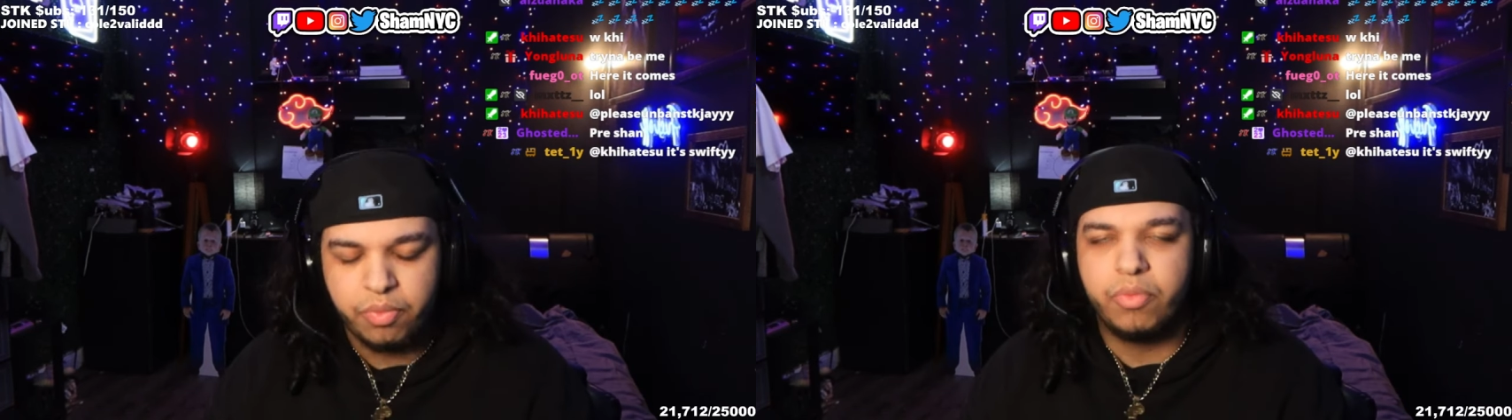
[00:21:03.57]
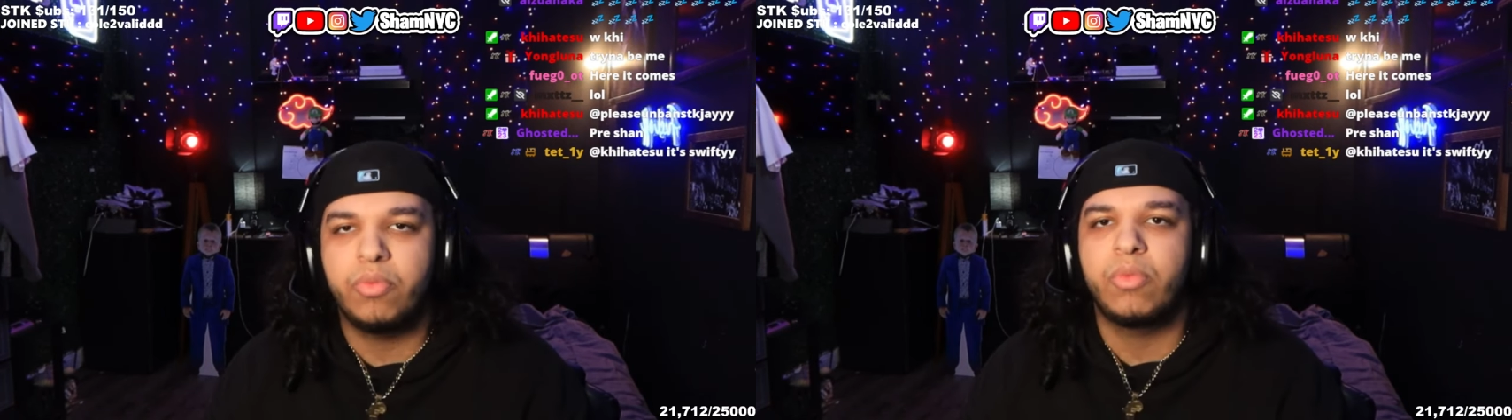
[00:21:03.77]

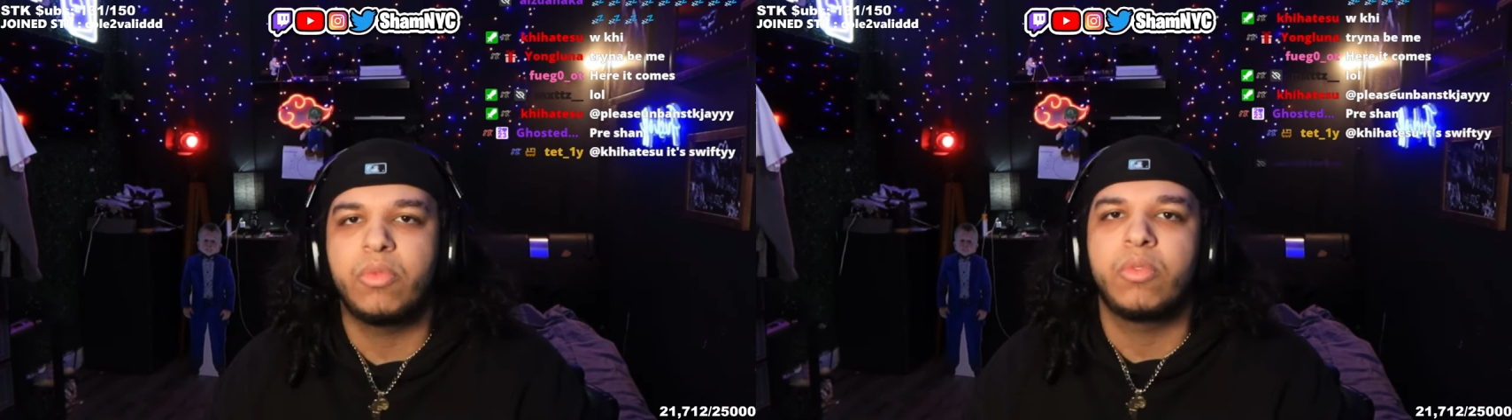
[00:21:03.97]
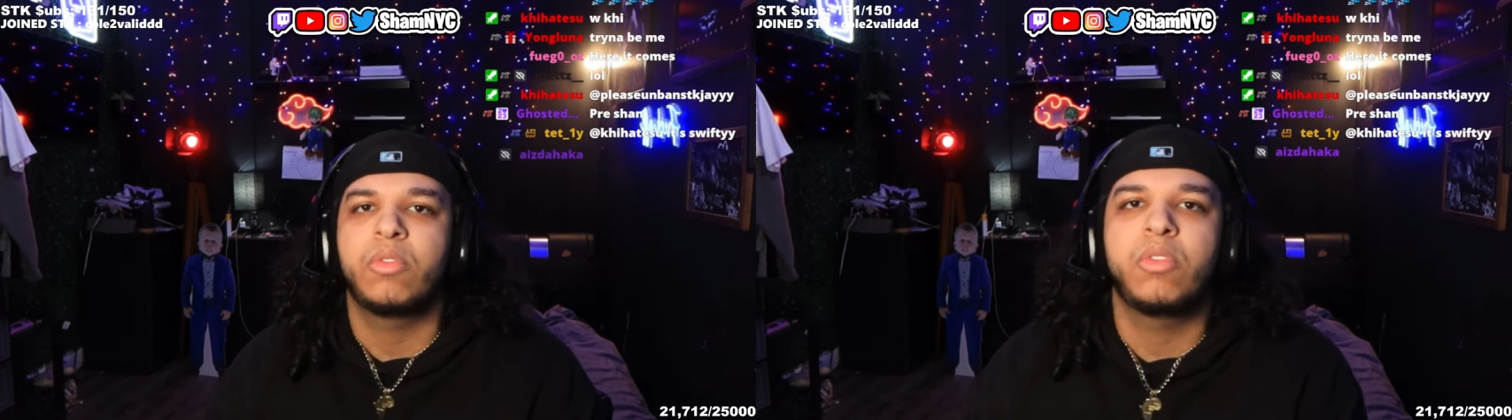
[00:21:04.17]

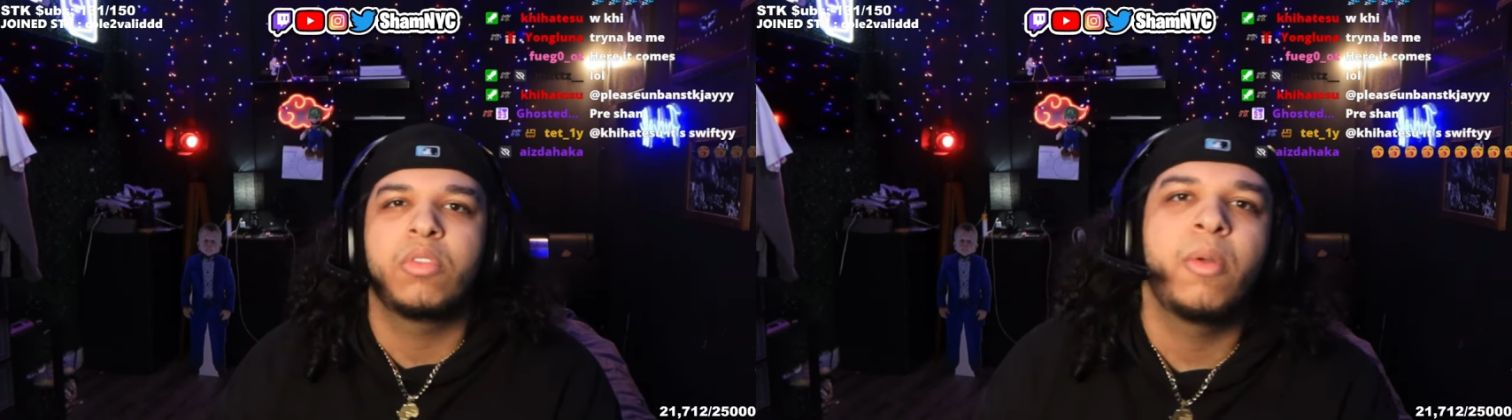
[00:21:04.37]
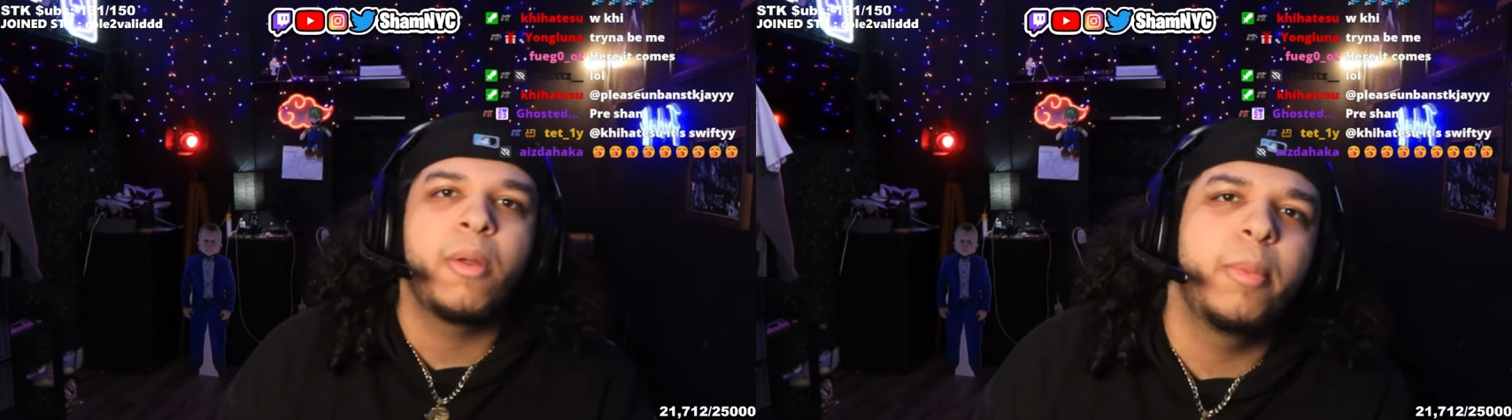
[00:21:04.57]

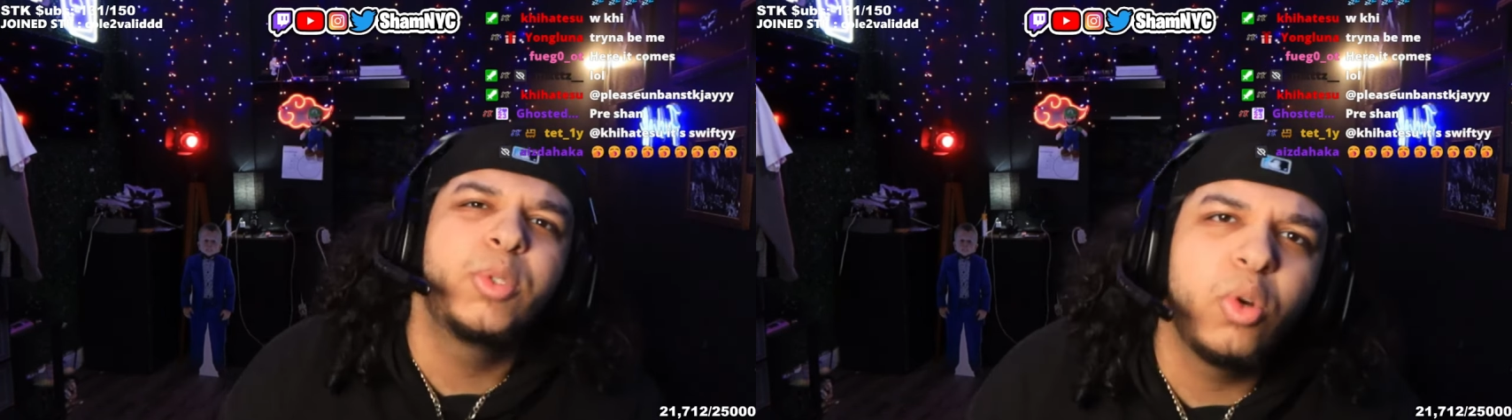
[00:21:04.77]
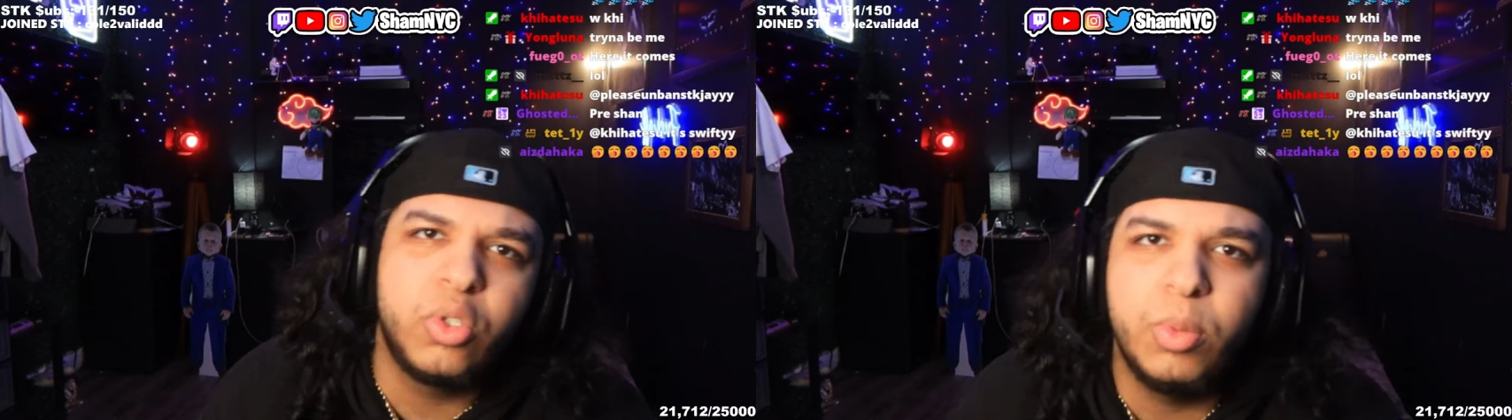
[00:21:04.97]
Who
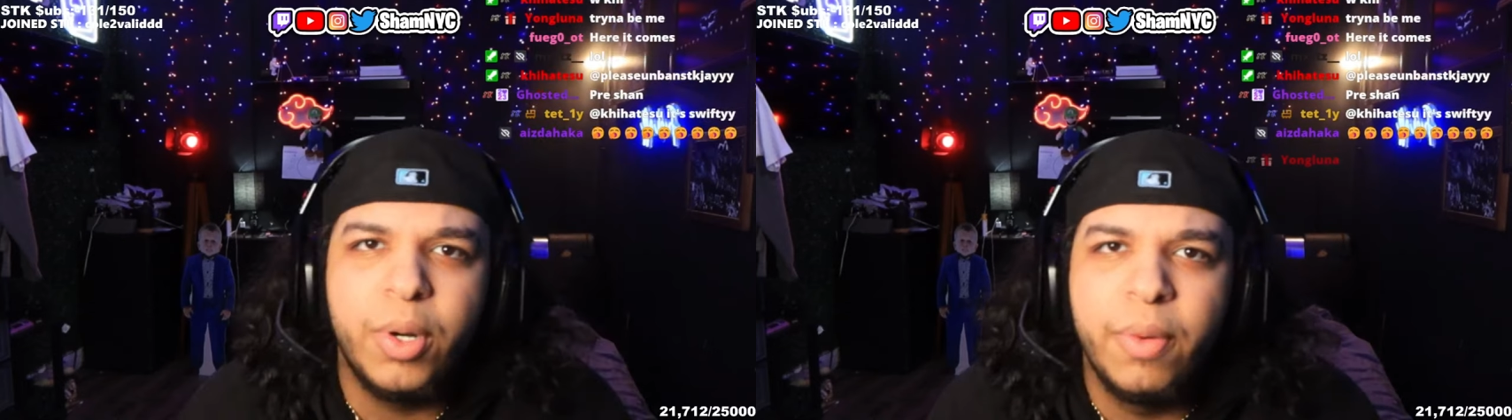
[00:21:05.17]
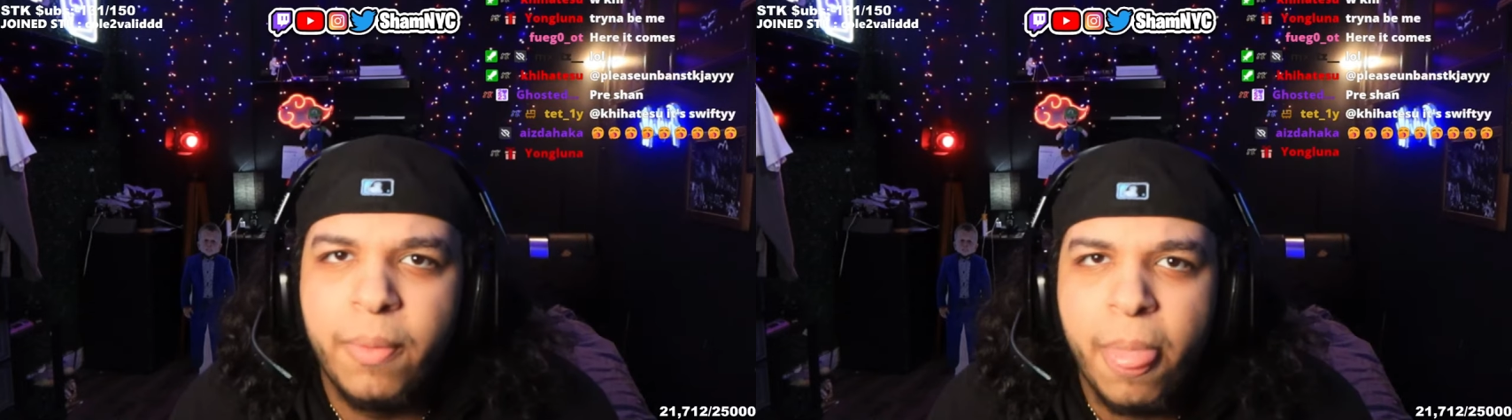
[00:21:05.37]
talked to you, bro?
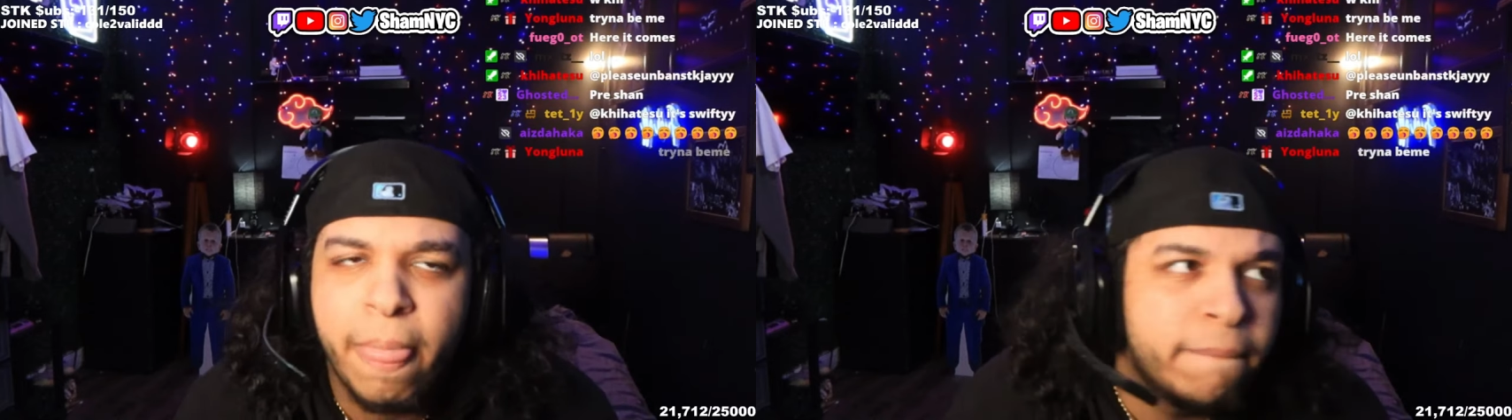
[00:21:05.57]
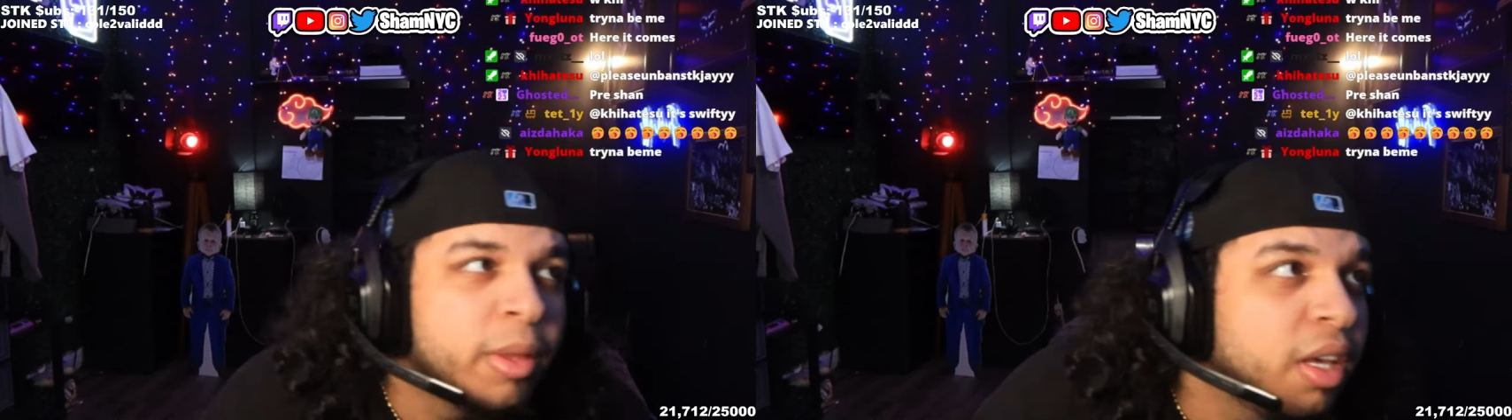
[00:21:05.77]

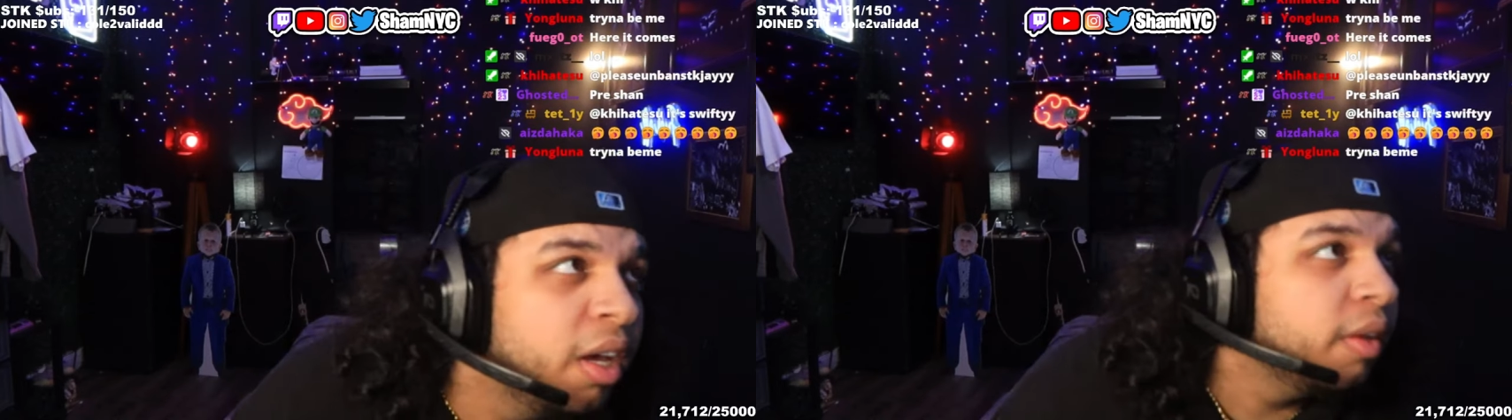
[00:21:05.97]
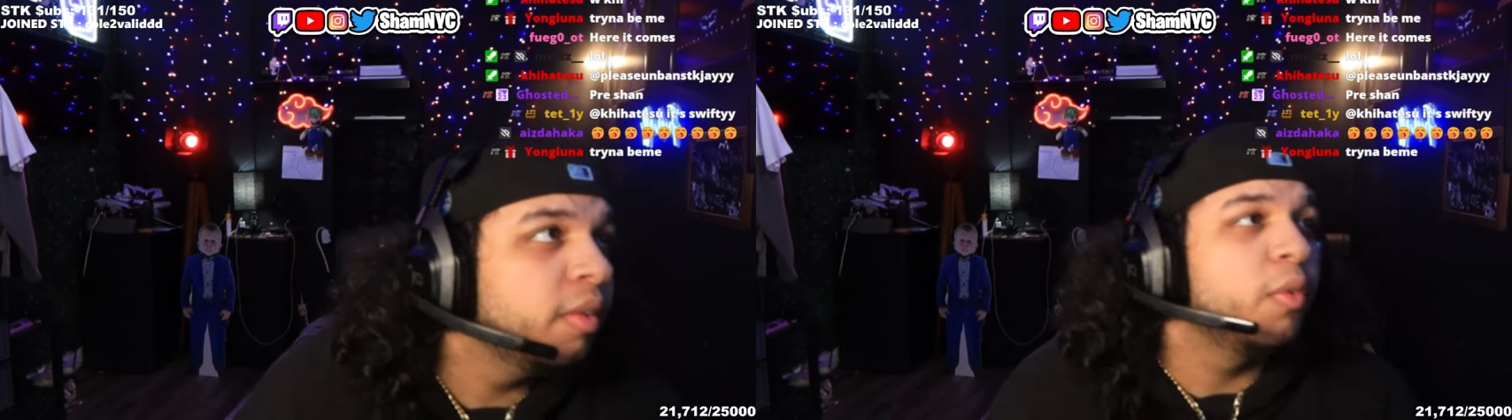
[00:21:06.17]
Yeah,